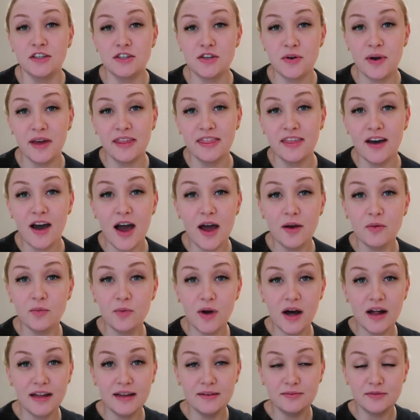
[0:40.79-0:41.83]
So I thought
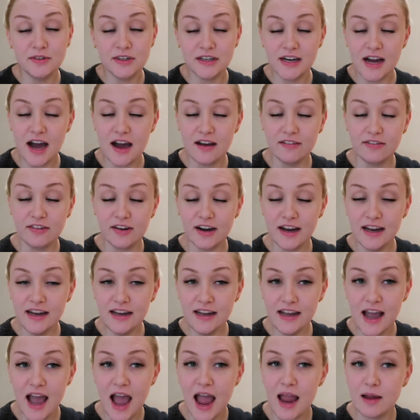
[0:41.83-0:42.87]
while I'm recovering,
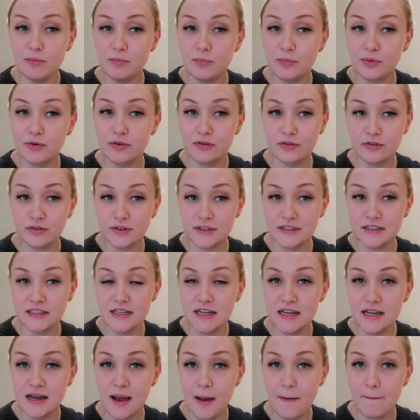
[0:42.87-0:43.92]
I'm
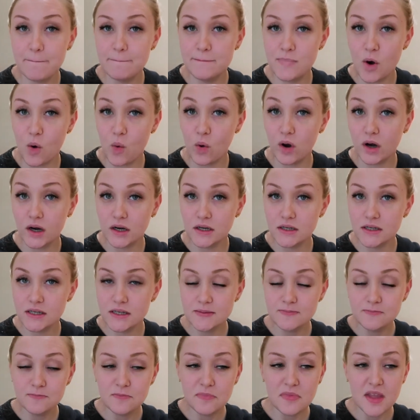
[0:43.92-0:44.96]
pretty bored,
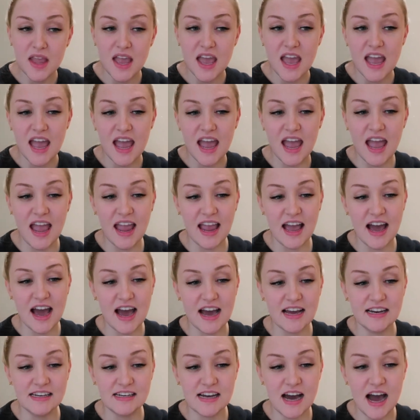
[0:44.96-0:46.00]

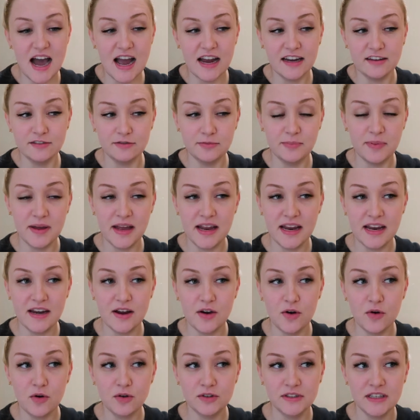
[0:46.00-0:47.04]
and I've been
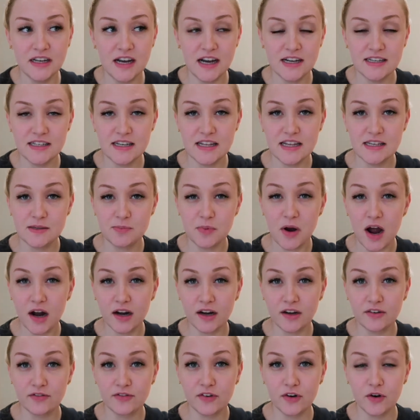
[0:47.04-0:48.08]
holding on to this
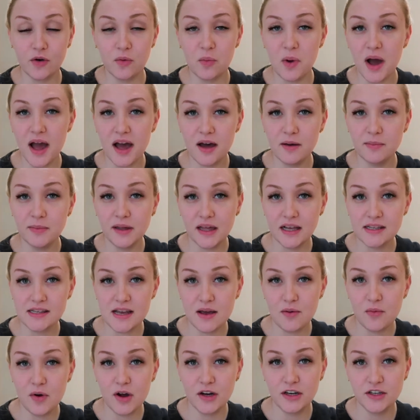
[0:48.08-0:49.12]
product for a while because
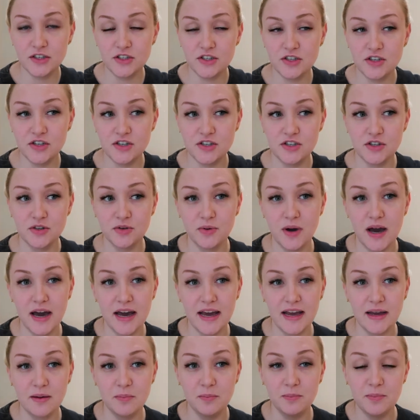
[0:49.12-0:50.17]
I wanted to do
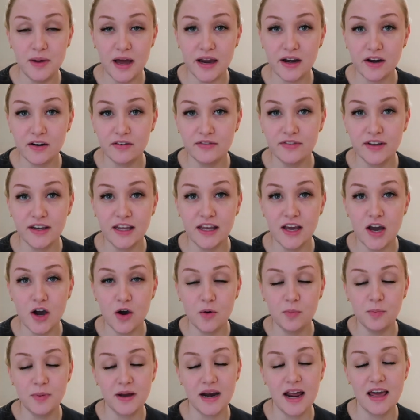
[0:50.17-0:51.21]
a better
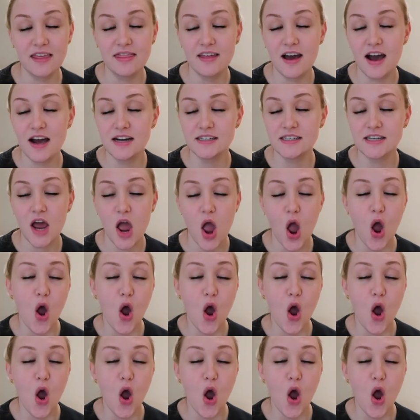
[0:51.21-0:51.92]
video, but I thought,